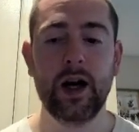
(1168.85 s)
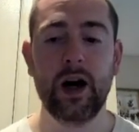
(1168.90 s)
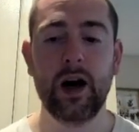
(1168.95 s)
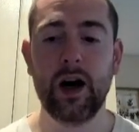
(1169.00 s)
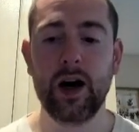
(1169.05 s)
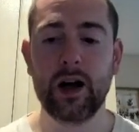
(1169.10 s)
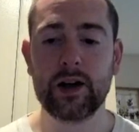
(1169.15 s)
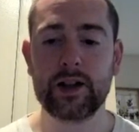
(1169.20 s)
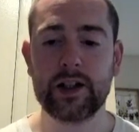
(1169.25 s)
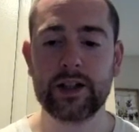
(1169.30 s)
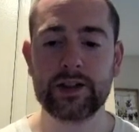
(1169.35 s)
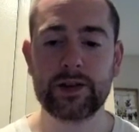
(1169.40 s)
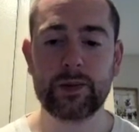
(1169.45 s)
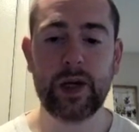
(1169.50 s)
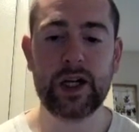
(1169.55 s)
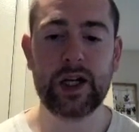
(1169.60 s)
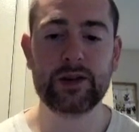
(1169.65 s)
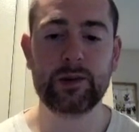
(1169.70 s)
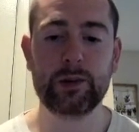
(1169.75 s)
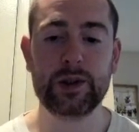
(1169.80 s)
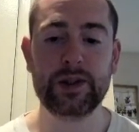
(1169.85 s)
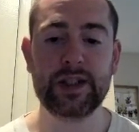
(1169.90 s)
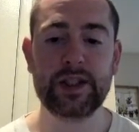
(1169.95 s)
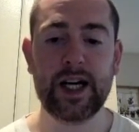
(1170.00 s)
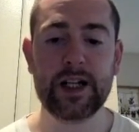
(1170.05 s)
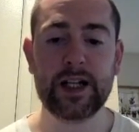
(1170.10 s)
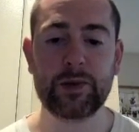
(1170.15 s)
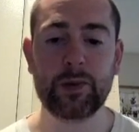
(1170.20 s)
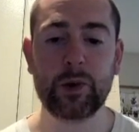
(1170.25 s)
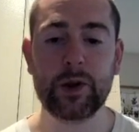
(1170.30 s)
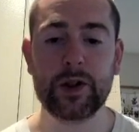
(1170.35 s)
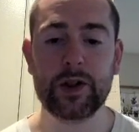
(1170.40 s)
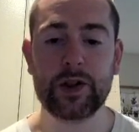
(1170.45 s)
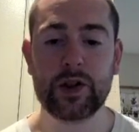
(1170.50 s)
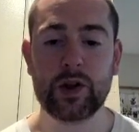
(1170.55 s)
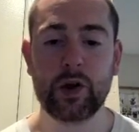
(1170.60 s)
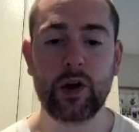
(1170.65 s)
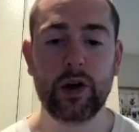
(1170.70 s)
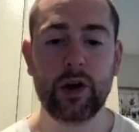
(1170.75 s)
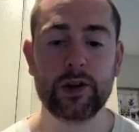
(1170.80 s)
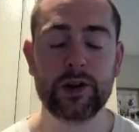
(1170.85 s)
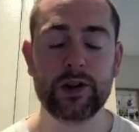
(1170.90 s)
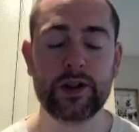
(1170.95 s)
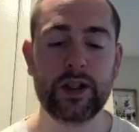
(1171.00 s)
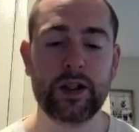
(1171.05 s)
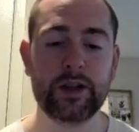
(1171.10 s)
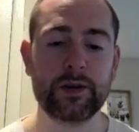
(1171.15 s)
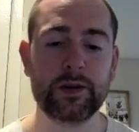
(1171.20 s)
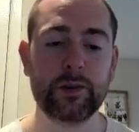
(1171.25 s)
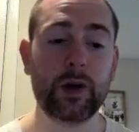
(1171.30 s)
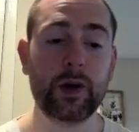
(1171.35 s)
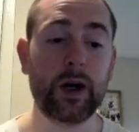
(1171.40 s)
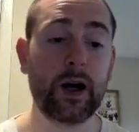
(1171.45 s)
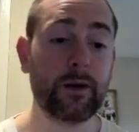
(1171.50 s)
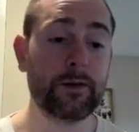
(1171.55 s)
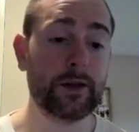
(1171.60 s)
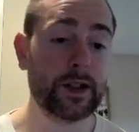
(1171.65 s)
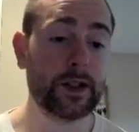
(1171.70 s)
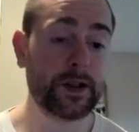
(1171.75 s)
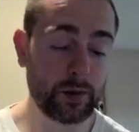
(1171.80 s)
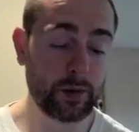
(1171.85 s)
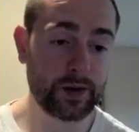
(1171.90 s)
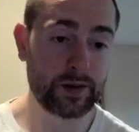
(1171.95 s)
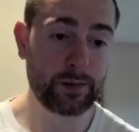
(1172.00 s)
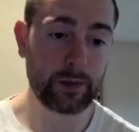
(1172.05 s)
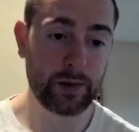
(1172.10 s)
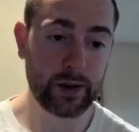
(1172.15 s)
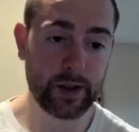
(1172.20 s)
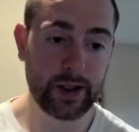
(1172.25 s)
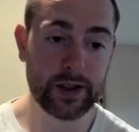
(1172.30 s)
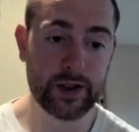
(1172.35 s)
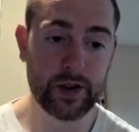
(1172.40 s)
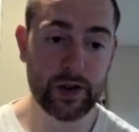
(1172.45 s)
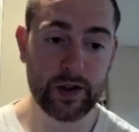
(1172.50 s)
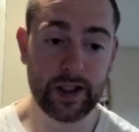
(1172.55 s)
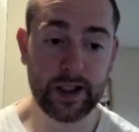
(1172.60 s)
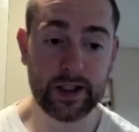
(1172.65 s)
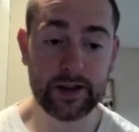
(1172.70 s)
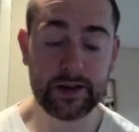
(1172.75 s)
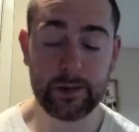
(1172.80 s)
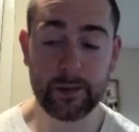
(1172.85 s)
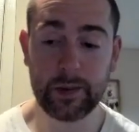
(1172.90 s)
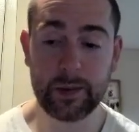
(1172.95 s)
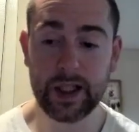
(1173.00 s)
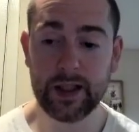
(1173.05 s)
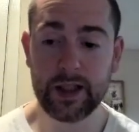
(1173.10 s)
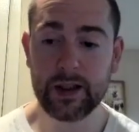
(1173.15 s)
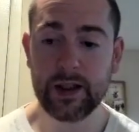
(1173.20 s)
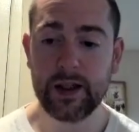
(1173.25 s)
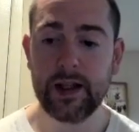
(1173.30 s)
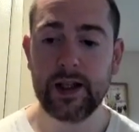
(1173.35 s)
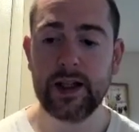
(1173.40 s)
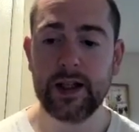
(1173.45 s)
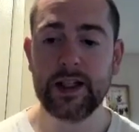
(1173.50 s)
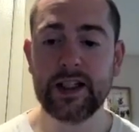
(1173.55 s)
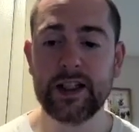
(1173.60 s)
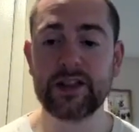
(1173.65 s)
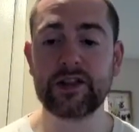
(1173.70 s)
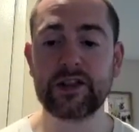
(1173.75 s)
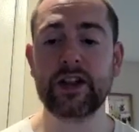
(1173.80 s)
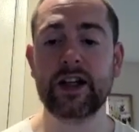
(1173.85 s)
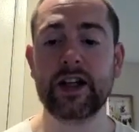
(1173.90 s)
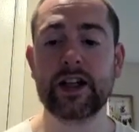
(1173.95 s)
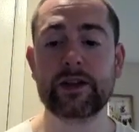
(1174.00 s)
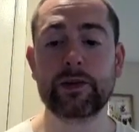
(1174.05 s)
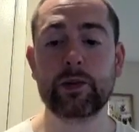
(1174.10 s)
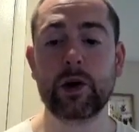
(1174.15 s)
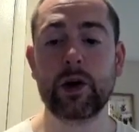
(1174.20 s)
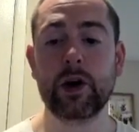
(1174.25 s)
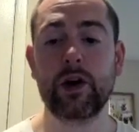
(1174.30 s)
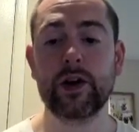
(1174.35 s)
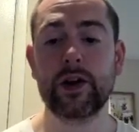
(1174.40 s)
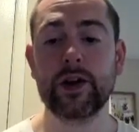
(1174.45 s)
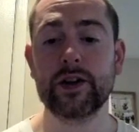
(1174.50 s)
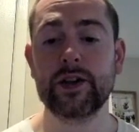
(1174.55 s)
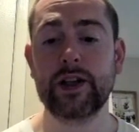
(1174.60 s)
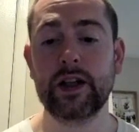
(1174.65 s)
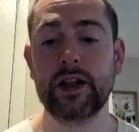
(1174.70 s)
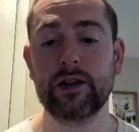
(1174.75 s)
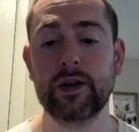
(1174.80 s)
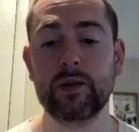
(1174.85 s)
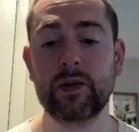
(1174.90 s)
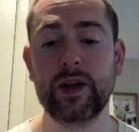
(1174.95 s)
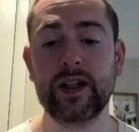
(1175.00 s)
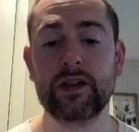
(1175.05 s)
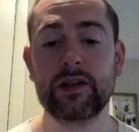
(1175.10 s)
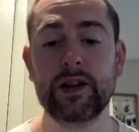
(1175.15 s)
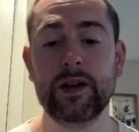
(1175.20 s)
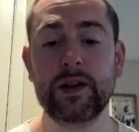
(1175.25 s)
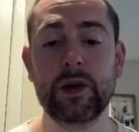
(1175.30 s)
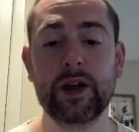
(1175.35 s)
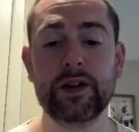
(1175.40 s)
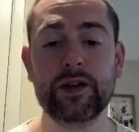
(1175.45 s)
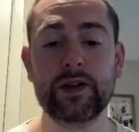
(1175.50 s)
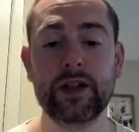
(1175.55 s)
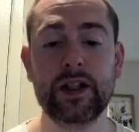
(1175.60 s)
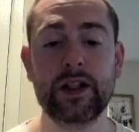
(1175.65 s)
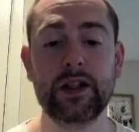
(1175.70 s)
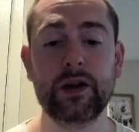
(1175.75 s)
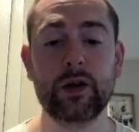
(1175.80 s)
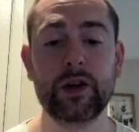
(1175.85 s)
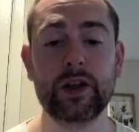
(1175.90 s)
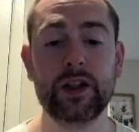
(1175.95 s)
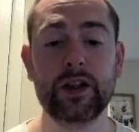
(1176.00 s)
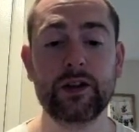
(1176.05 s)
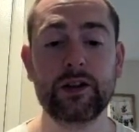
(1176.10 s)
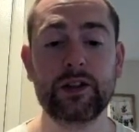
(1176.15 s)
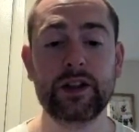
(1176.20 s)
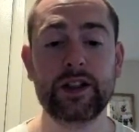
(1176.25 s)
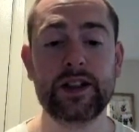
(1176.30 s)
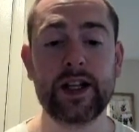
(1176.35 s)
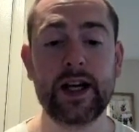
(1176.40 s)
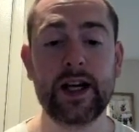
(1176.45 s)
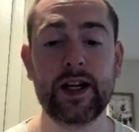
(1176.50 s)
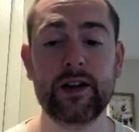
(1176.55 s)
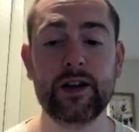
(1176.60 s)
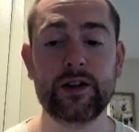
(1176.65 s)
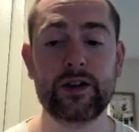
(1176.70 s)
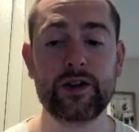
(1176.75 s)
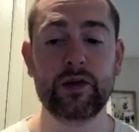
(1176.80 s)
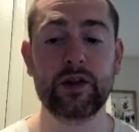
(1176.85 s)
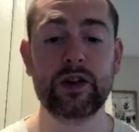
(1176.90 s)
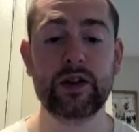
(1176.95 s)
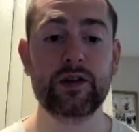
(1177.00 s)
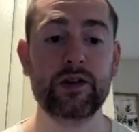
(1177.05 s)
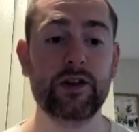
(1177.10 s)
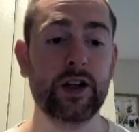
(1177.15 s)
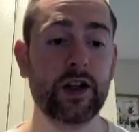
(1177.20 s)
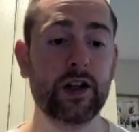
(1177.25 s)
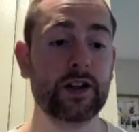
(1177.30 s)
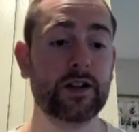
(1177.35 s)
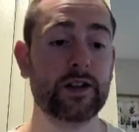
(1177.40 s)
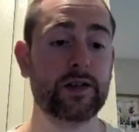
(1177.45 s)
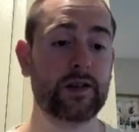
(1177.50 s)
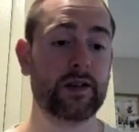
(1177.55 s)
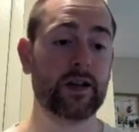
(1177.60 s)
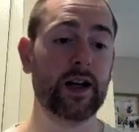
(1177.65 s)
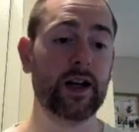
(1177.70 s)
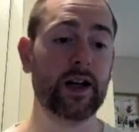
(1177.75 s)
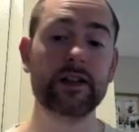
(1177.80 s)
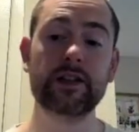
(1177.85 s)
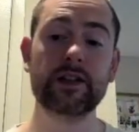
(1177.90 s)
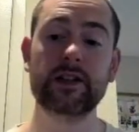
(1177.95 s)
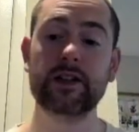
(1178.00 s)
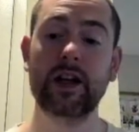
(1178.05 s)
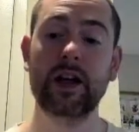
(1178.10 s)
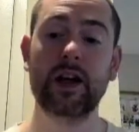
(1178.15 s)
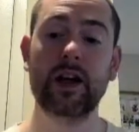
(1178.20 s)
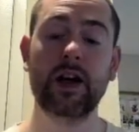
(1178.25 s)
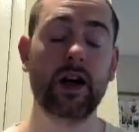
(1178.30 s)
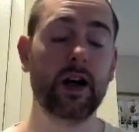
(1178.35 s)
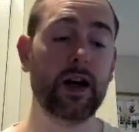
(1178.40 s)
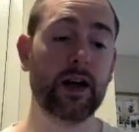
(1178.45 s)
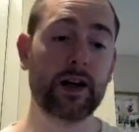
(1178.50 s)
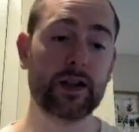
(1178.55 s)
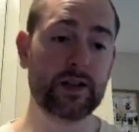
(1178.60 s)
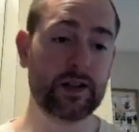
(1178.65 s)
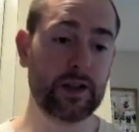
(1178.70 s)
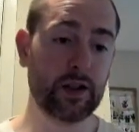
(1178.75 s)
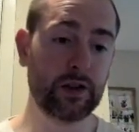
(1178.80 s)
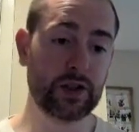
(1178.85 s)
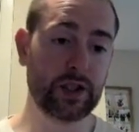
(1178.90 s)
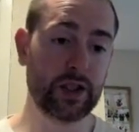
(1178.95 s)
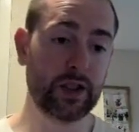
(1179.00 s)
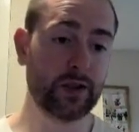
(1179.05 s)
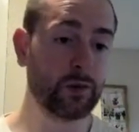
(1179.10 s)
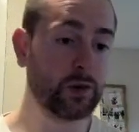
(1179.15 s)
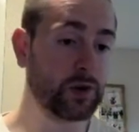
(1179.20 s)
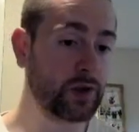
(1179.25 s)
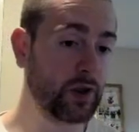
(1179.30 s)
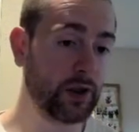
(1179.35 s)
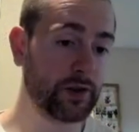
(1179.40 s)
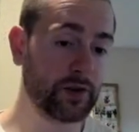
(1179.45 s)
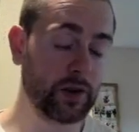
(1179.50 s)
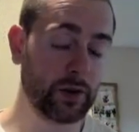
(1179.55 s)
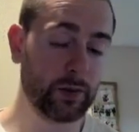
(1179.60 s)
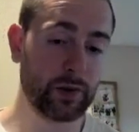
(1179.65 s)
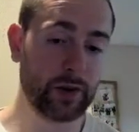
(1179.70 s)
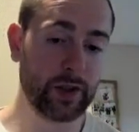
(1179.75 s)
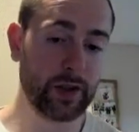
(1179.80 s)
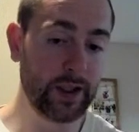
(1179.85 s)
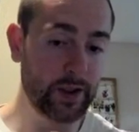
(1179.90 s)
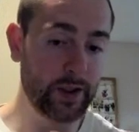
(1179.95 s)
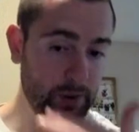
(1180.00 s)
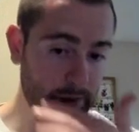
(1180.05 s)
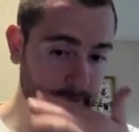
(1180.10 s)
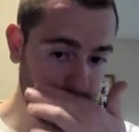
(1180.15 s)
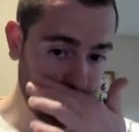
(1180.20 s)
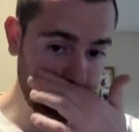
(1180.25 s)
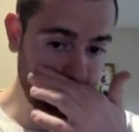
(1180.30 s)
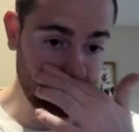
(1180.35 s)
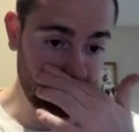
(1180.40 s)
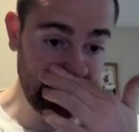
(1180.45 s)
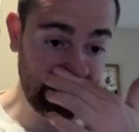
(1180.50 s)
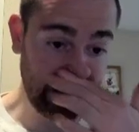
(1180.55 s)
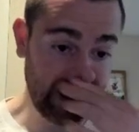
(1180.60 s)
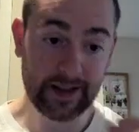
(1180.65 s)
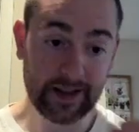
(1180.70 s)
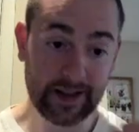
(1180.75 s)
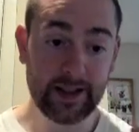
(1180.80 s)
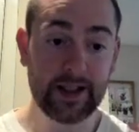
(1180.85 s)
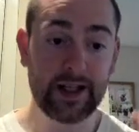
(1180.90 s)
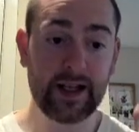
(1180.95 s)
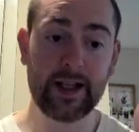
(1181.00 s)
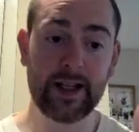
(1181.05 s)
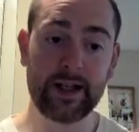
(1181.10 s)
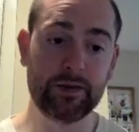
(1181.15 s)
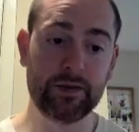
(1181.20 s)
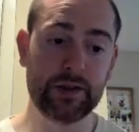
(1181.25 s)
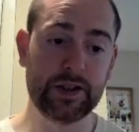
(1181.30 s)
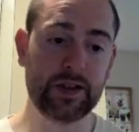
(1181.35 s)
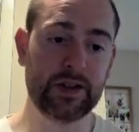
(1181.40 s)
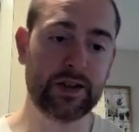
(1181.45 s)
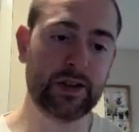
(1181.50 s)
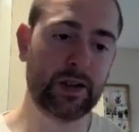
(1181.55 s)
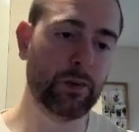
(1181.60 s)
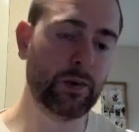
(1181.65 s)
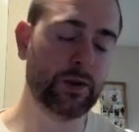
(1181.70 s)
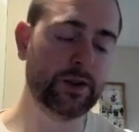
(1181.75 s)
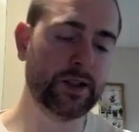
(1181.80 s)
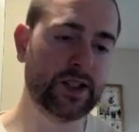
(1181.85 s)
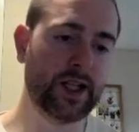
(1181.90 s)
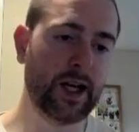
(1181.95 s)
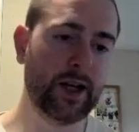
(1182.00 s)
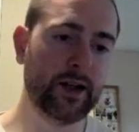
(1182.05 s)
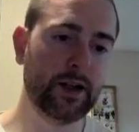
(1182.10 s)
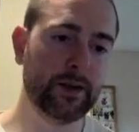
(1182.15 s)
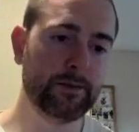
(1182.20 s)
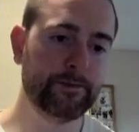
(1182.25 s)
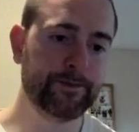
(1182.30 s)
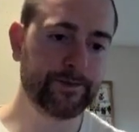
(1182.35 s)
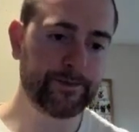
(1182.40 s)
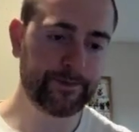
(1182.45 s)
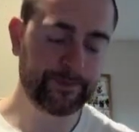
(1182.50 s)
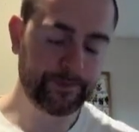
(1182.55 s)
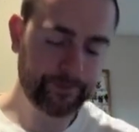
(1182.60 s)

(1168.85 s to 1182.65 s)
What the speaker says: Customizable dashboard to show all your sales and profits was pretty intriguing to me. Easily export all your daily, weekly, monthly, or yearly data into a clear, concise Excel sheet was also pretty interesting to me. And it was a simple sign up.